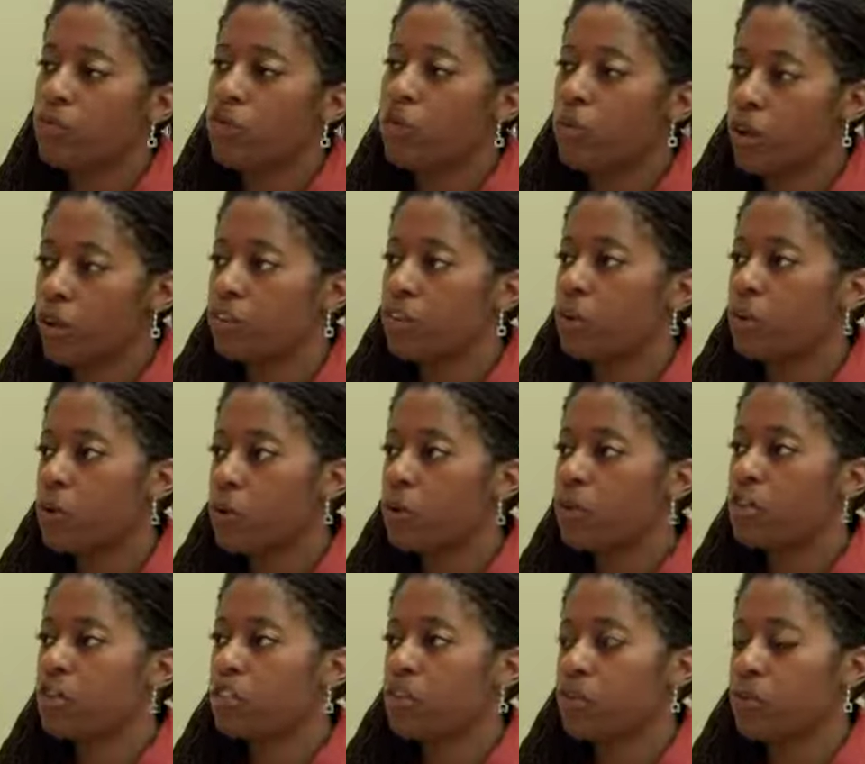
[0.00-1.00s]

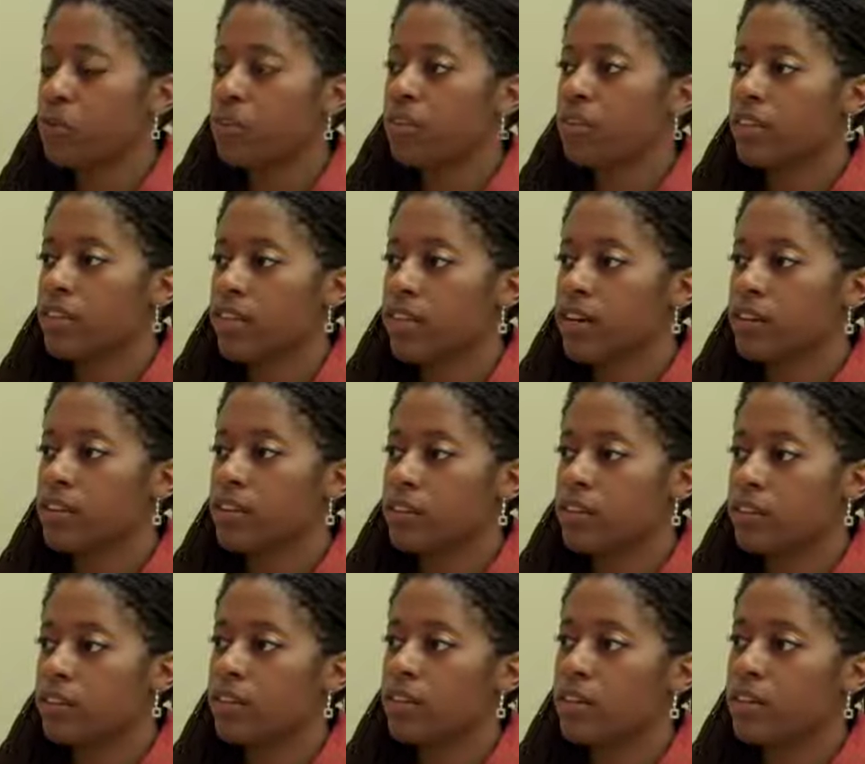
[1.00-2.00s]
according to Orthodox
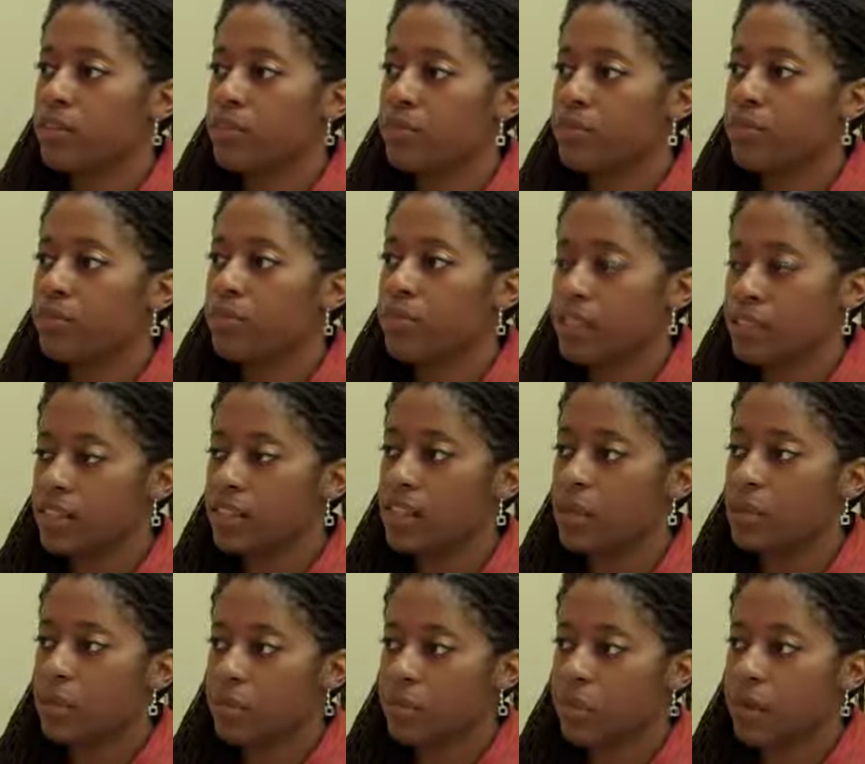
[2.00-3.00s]

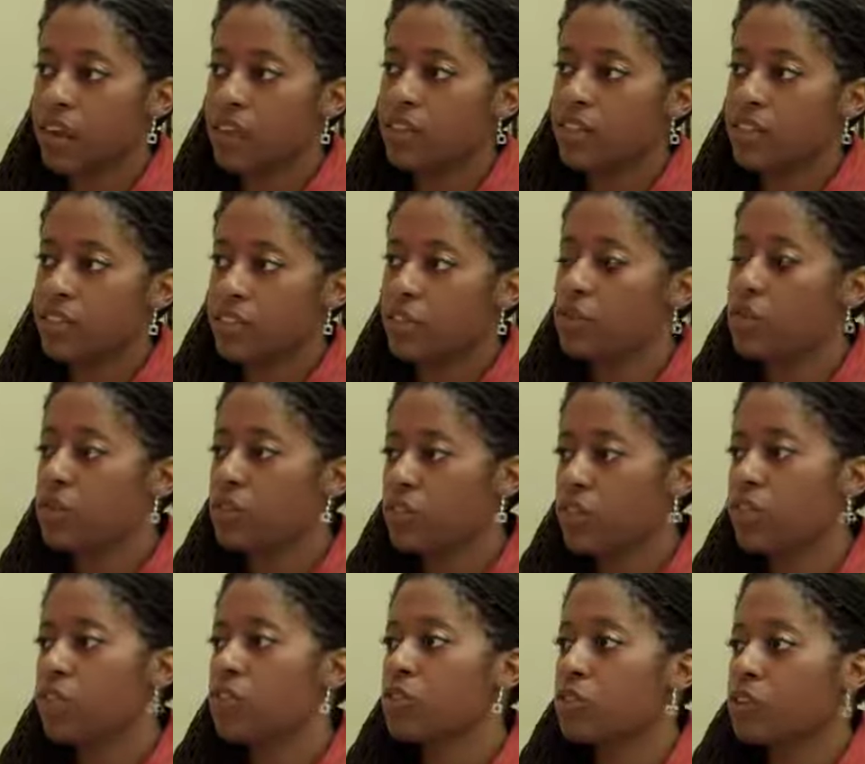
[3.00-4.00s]
Islamic practices, which
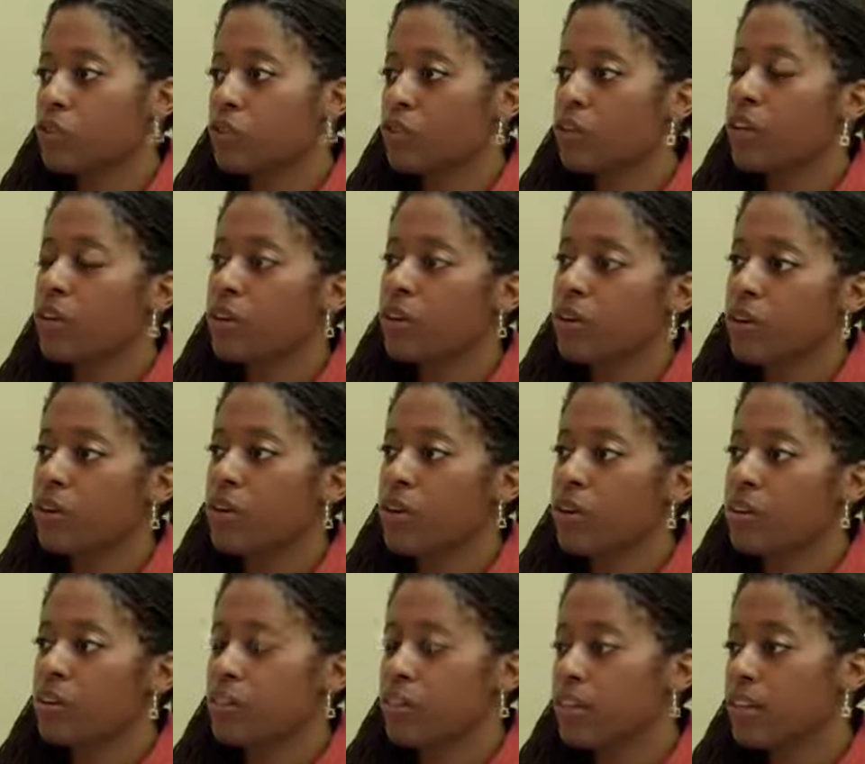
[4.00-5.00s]
also vary
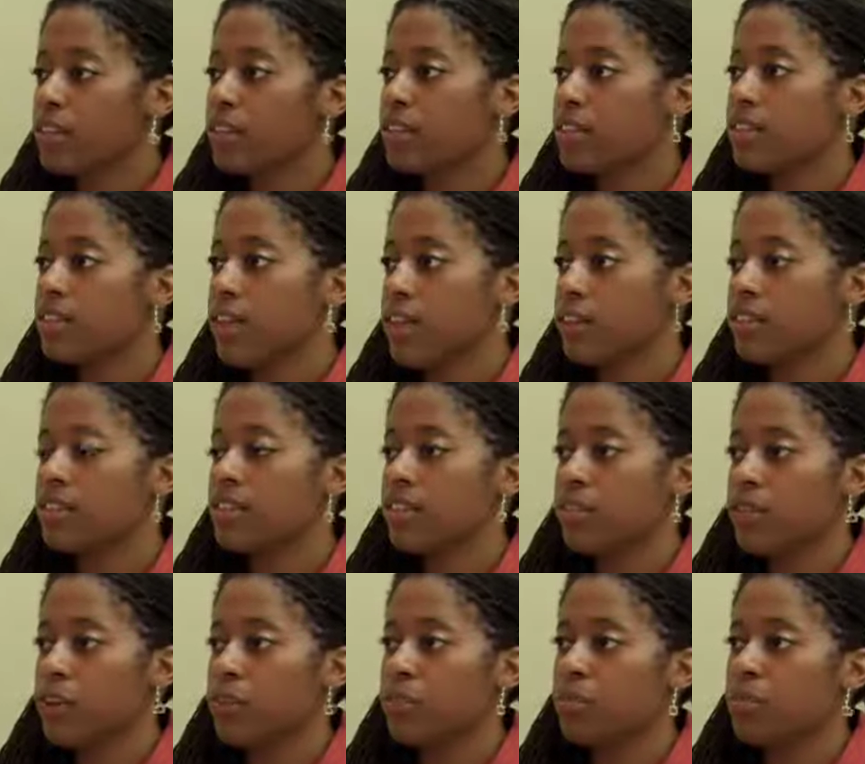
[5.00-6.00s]
across sects, that's
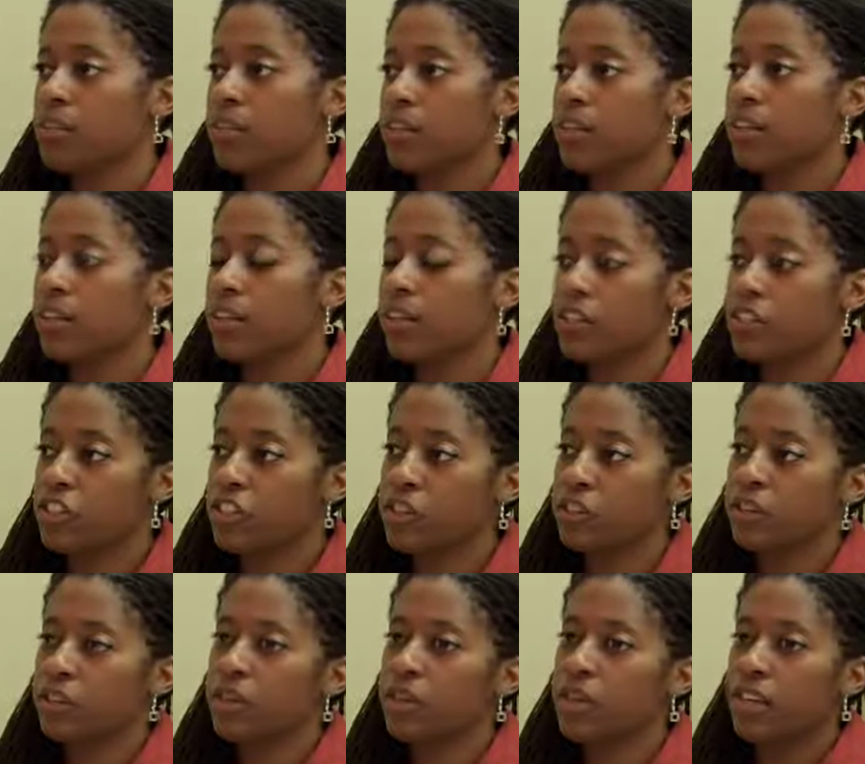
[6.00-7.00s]
an
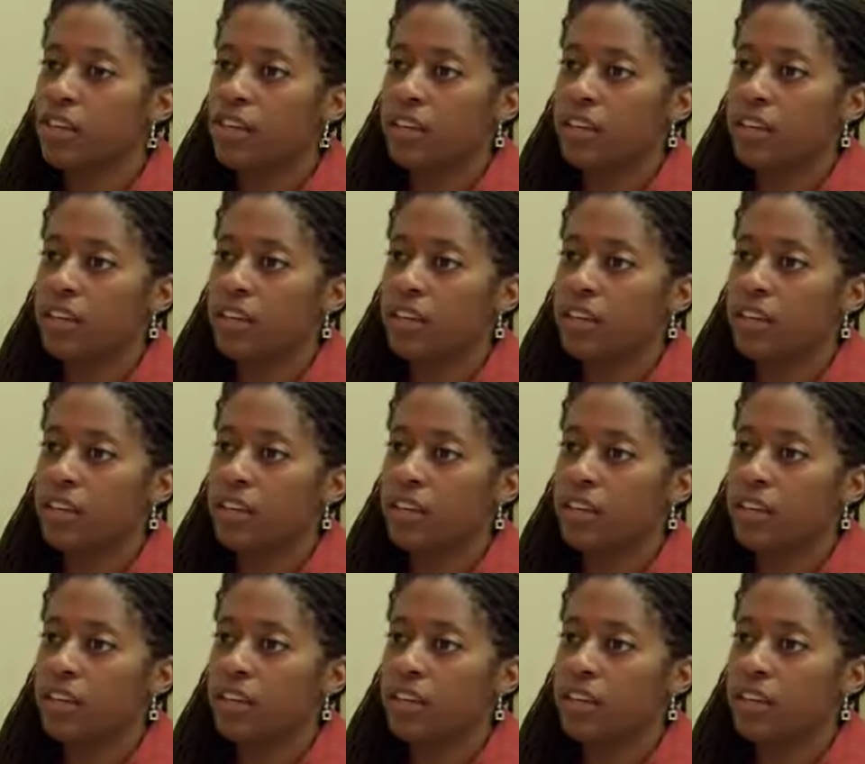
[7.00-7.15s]
issue.